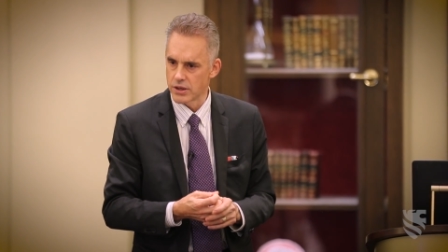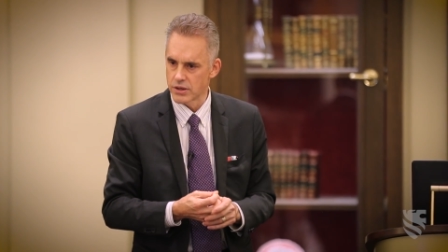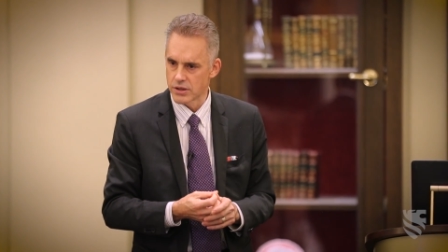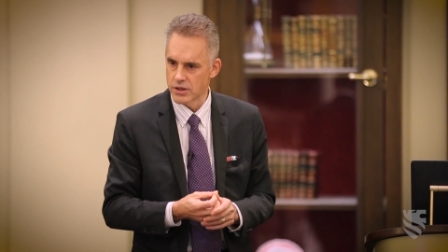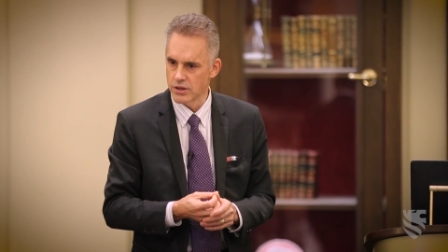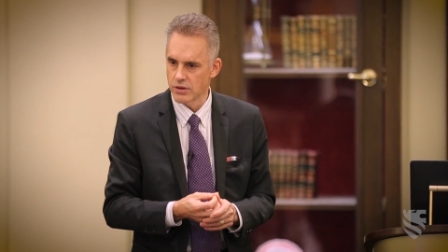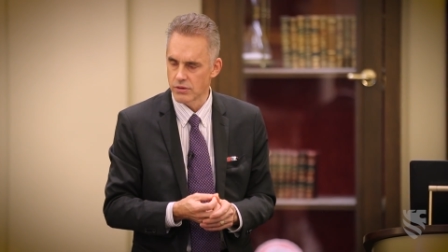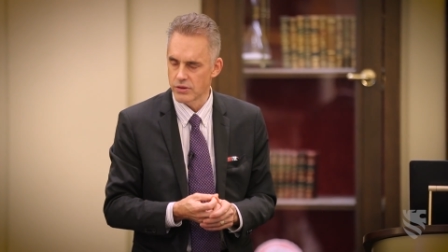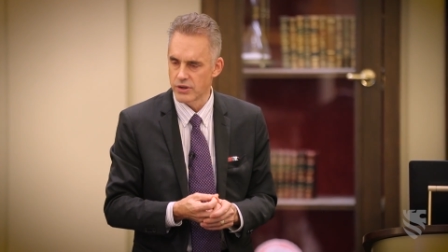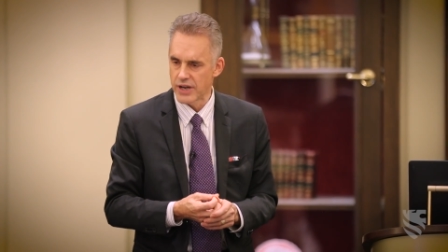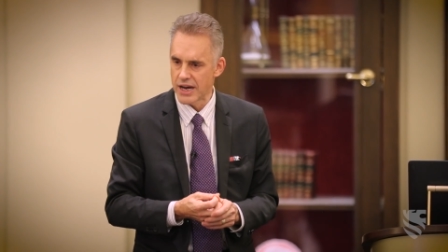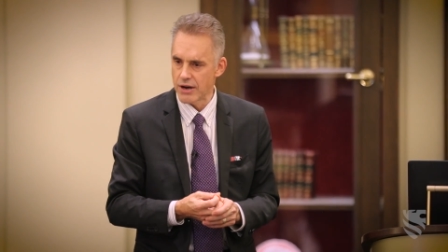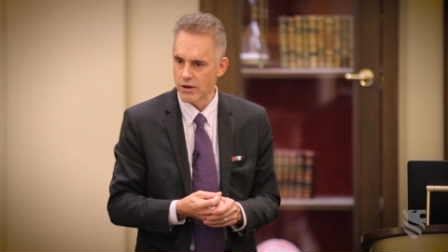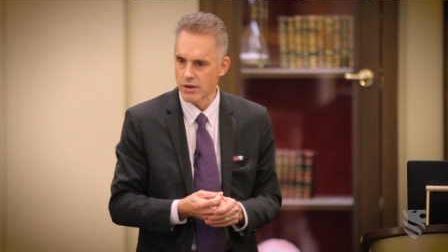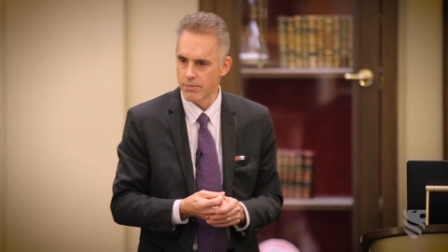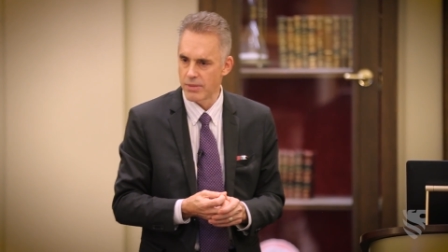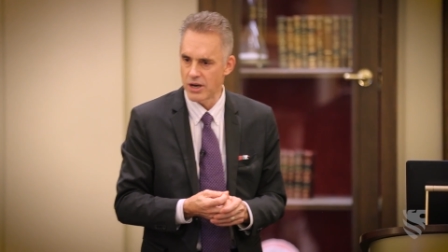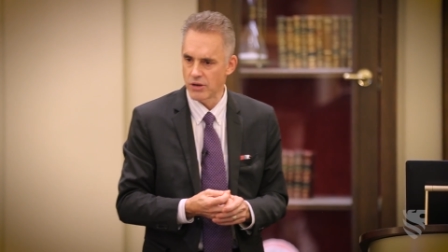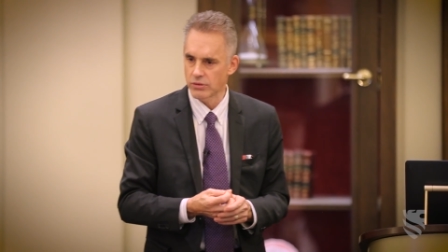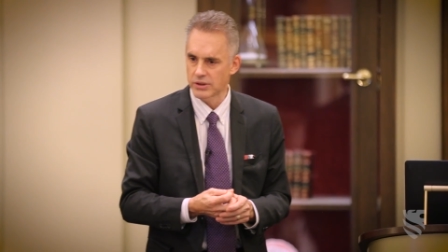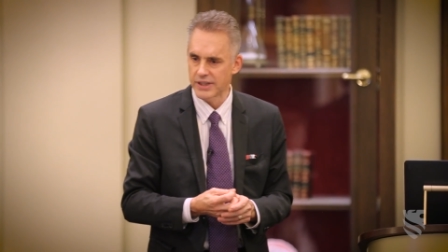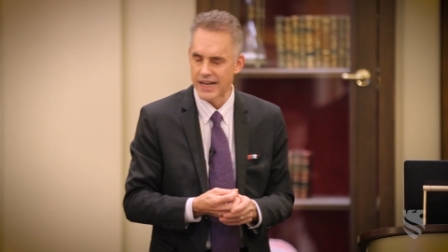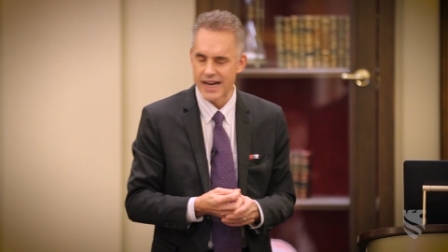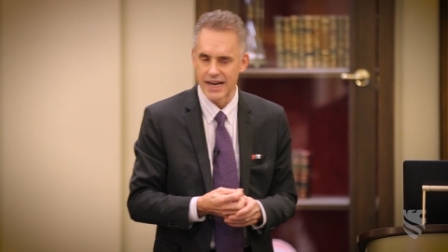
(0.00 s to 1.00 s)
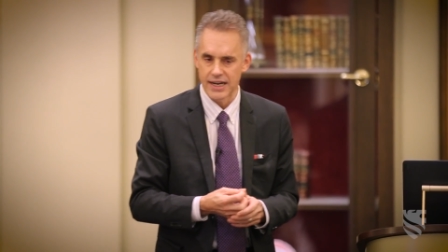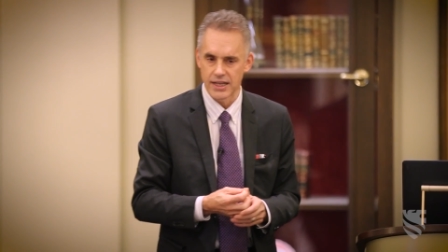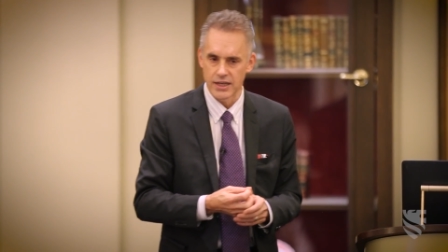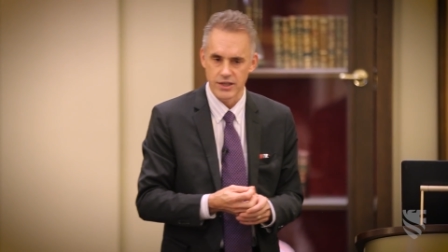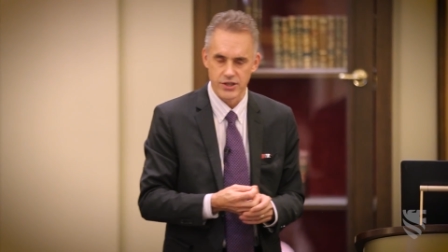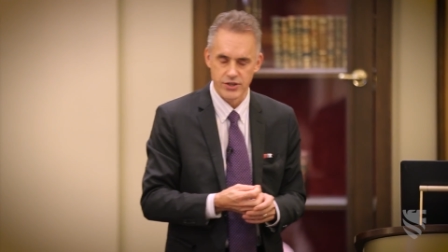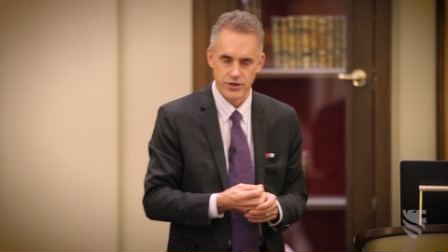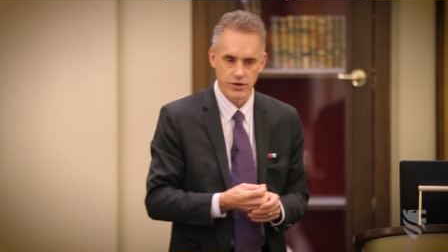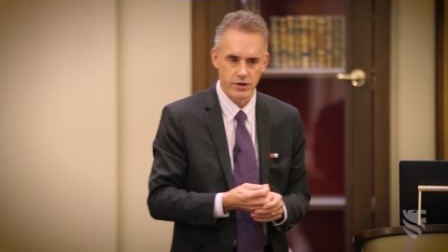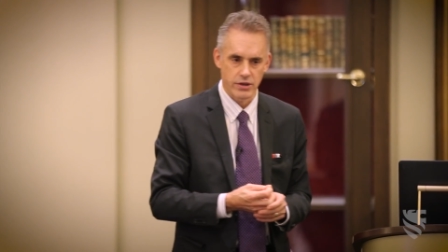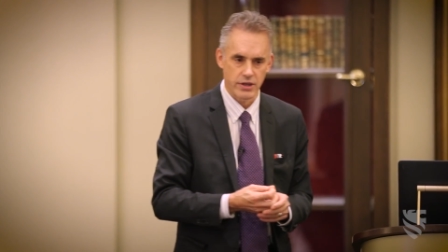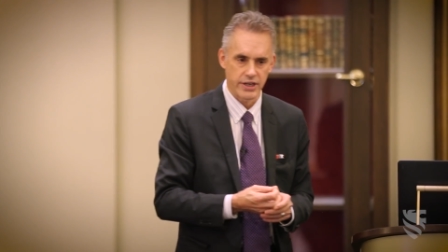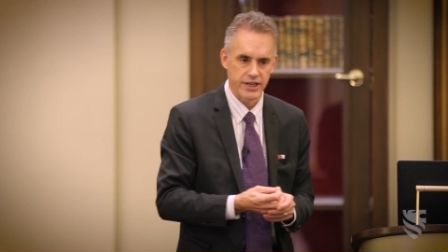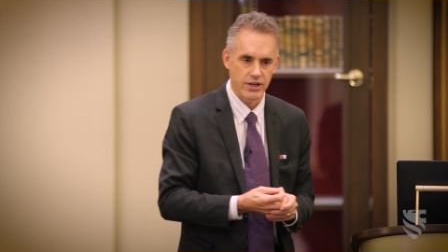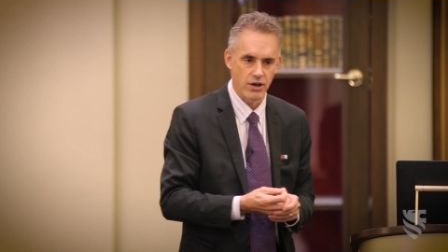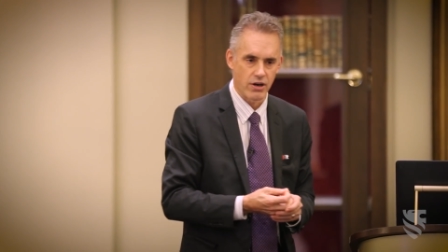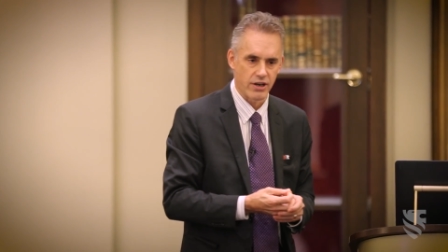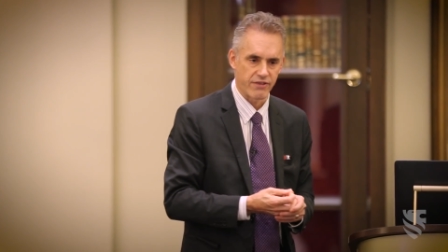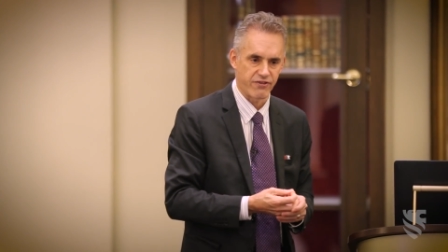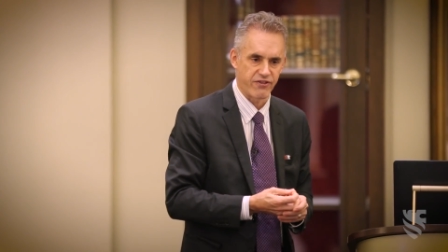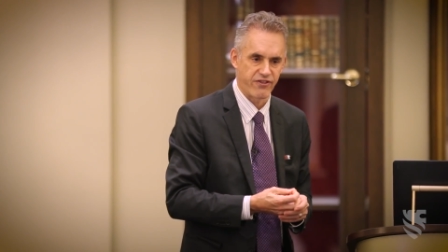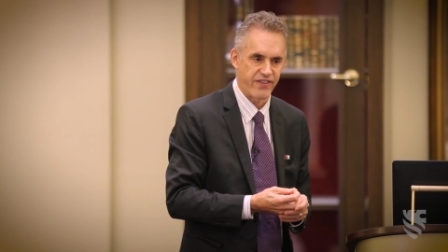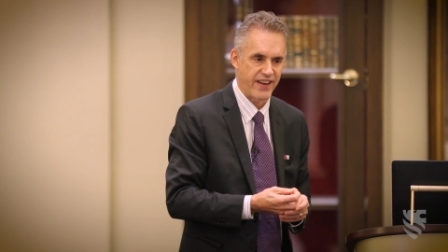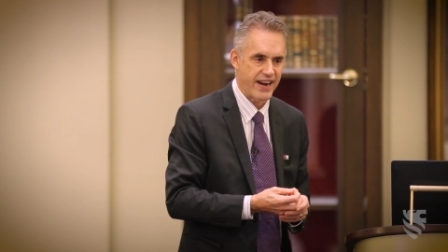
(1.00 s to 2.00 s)
there's no doubt about that, and it's certainly
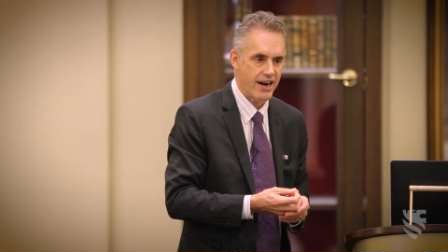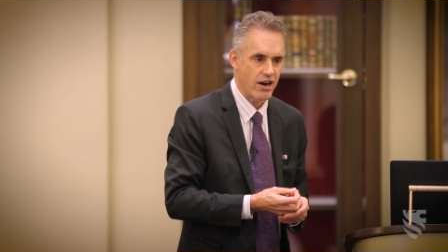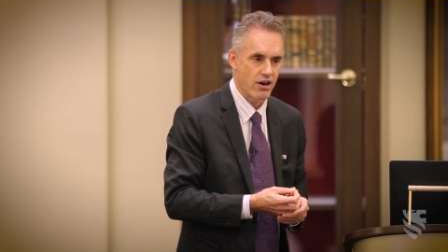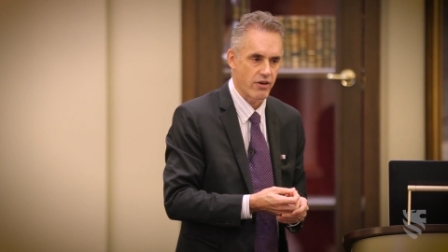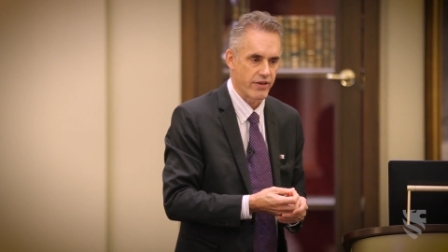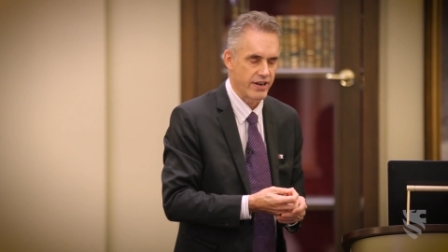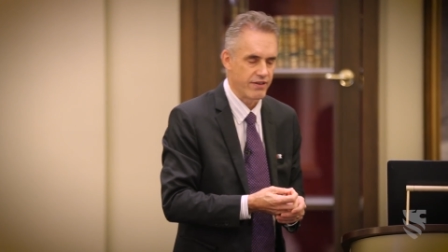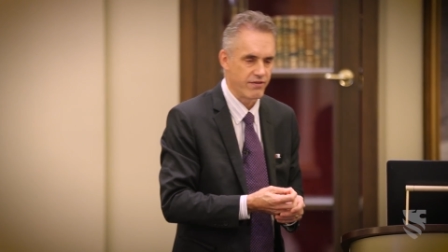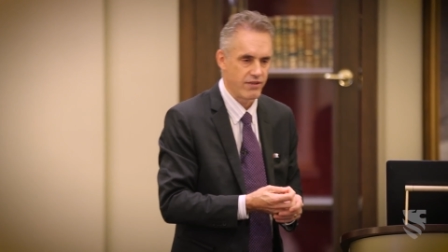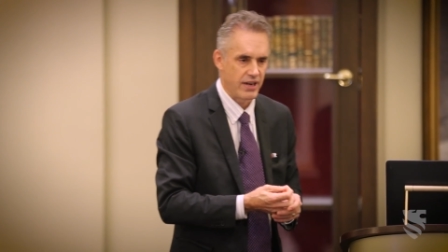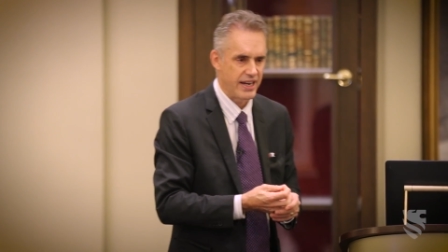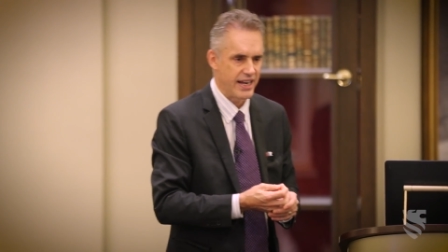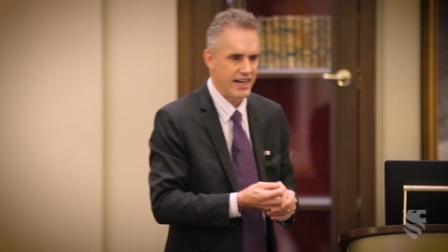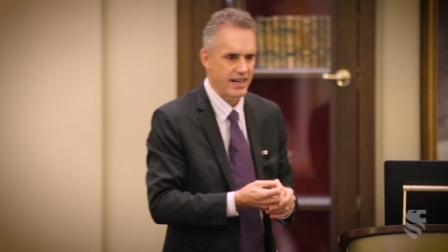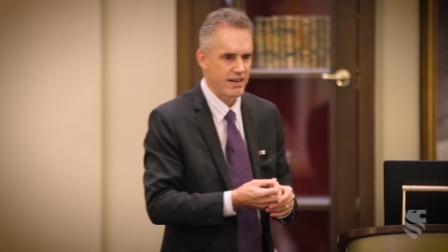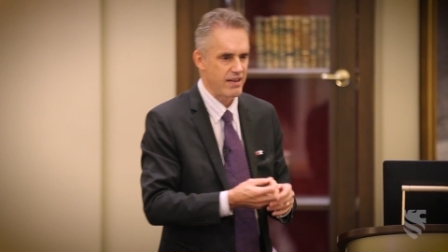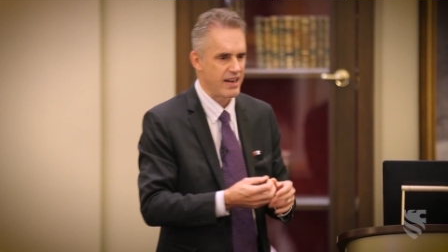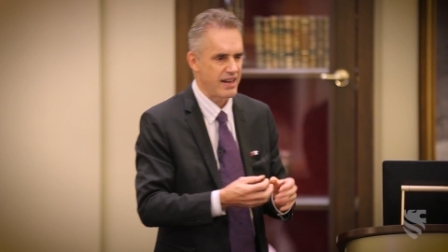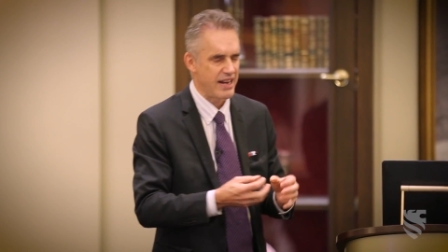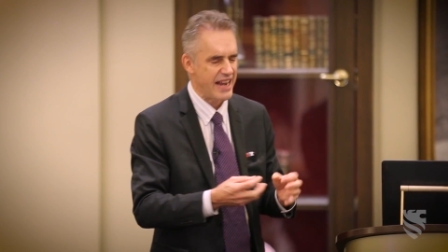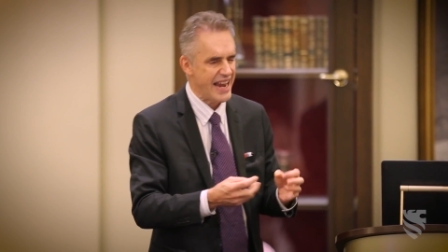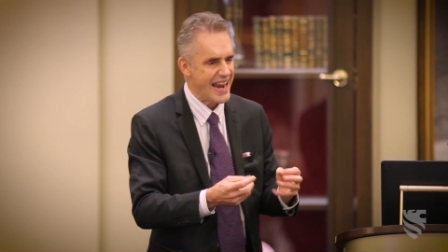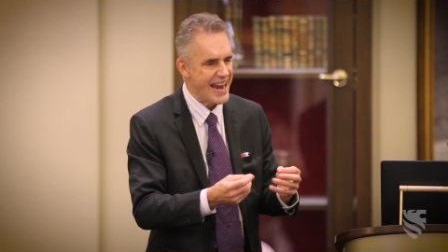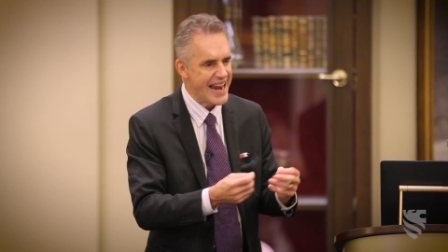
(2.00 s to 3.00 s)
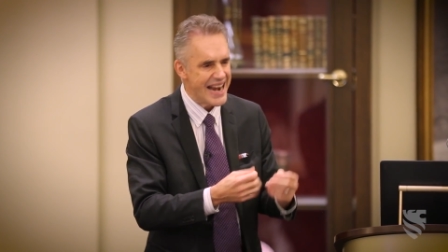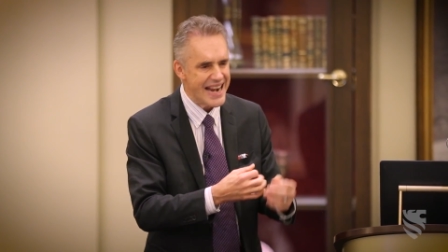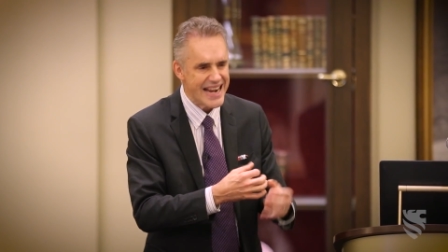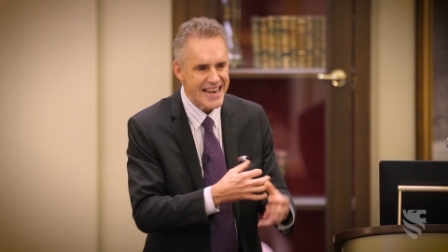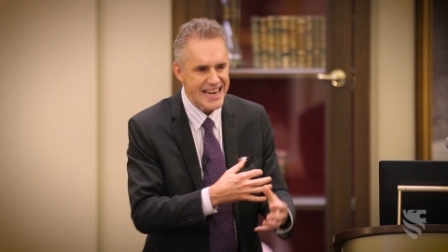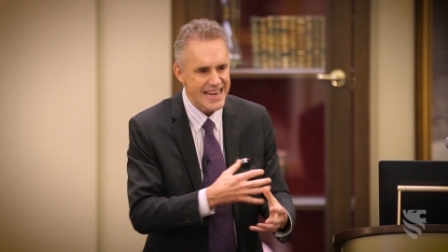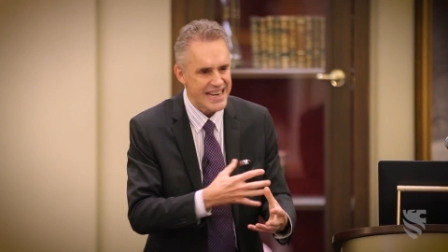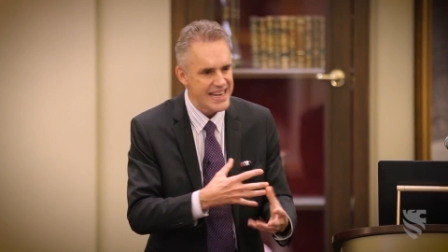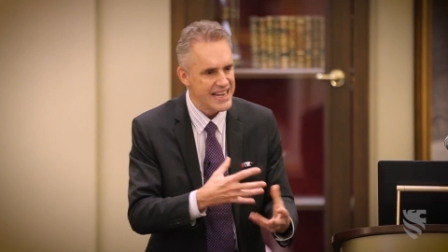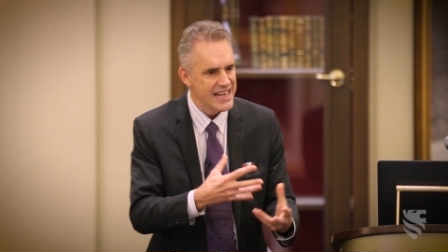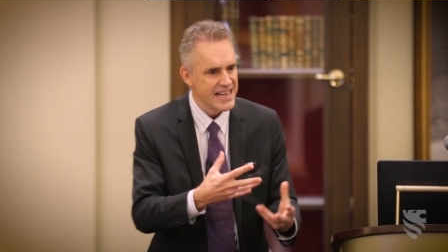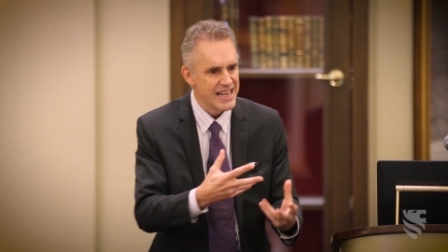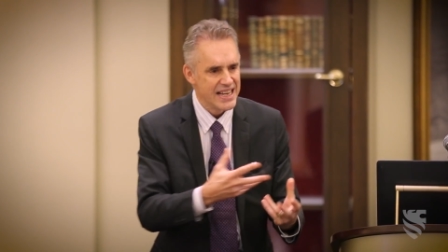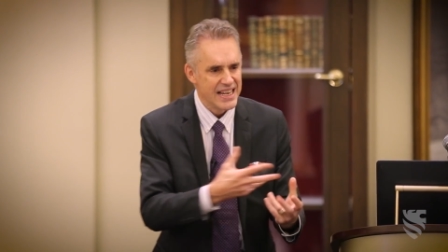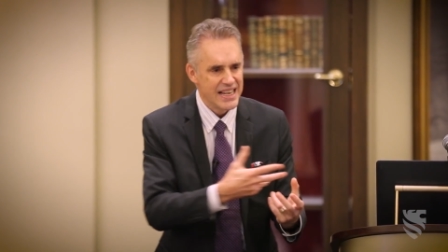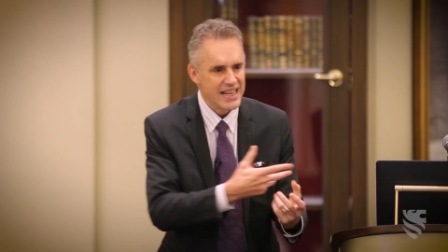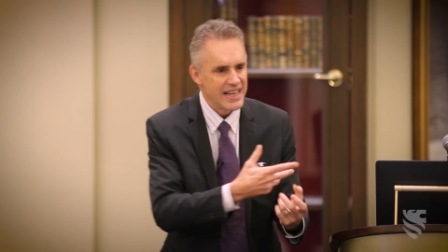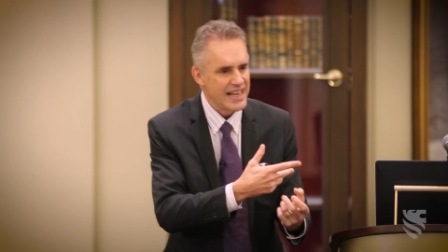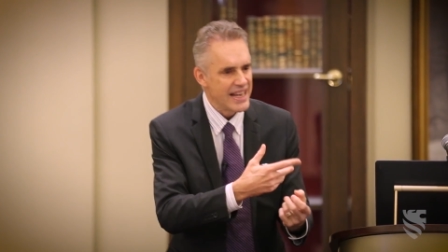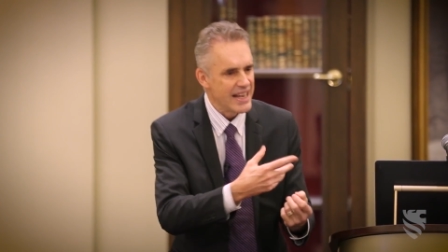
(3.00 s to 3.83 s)
not fair in any